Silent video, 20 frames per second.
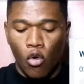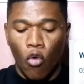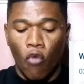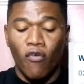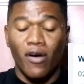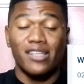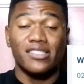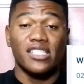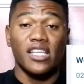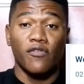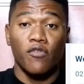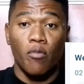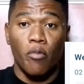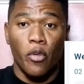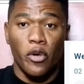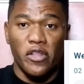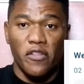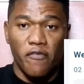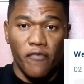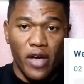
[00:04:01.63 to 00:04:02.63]
over
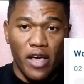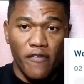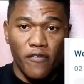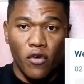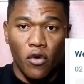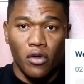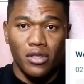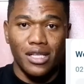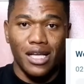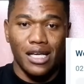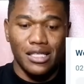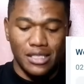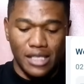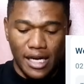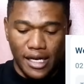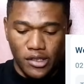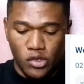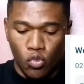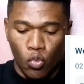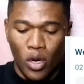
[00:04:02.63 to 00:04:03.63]
7.5 corners
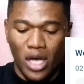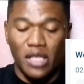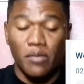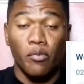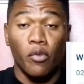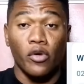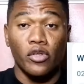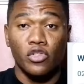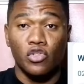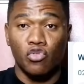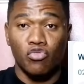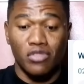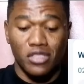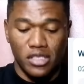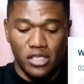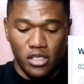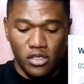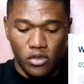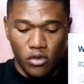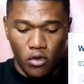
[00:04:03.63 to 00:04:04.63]
at 1.26
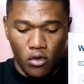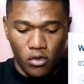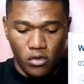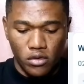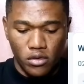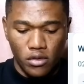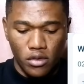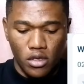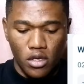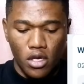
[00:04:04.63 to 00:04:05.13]
odd.